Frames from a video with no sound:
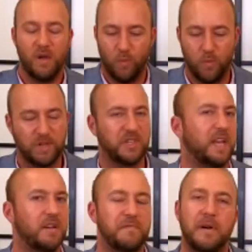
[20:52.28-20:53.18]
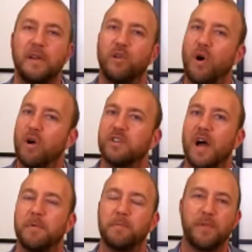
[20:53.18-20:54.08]
Once again, a very long
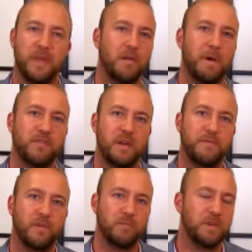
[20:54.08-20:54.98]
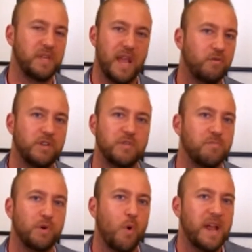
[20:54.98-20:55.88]
topic, but think about that for a little bit. The arrow
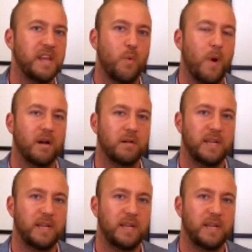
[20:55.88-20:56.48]
doesn't go anywhere.